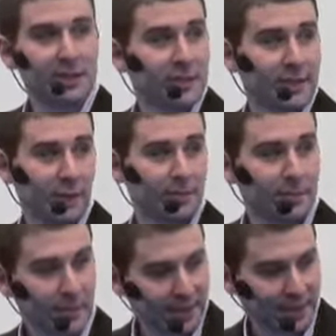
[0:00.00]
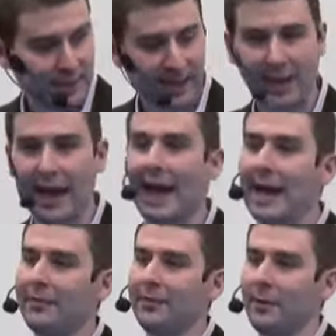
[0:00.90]
So these are just a
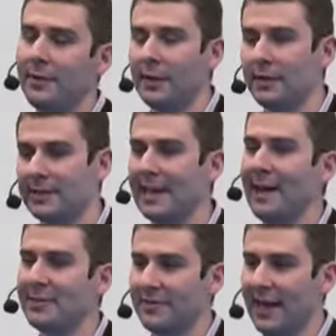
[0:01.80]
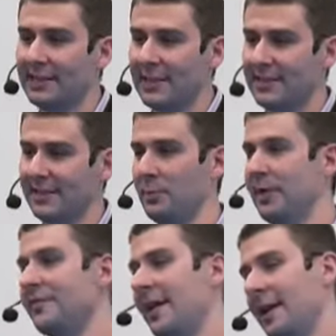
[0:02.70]
handful of the types of assets that
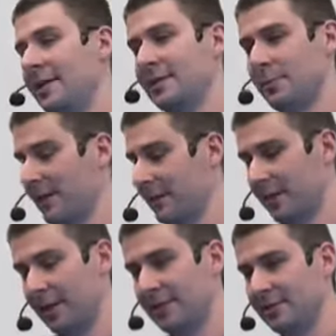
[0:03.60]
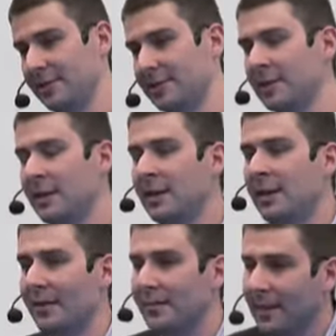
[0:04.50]
we found working with hundreds
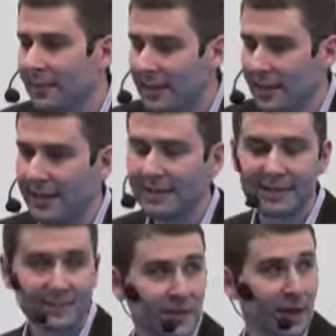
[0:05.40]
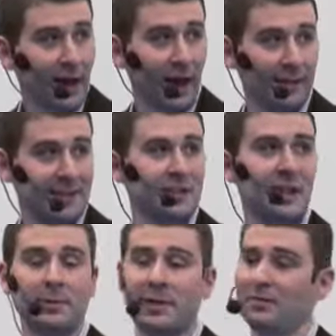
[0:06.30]
of B2B clients. that
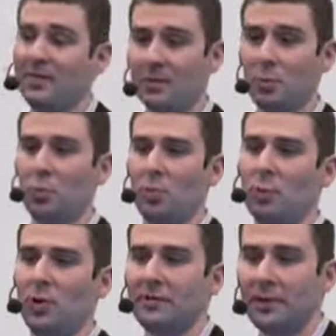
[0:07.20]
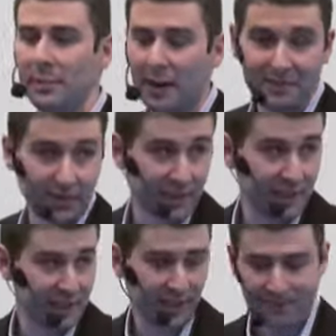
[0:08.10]
generally work really well for
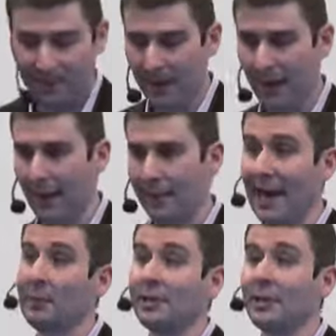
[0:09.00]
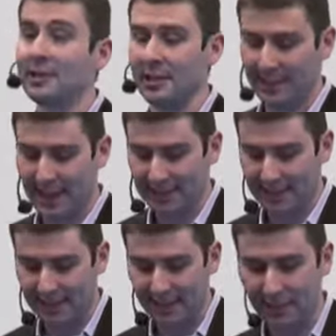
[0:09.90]
lead gen. But I would encourage you to test
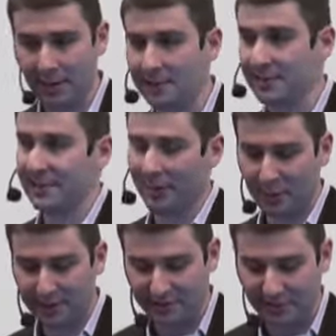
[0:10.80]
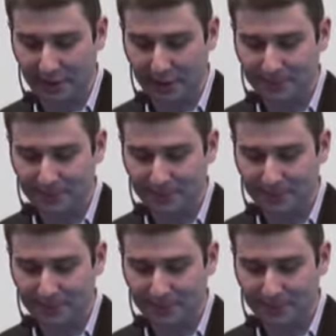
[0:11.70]
each on your own to see what works for you.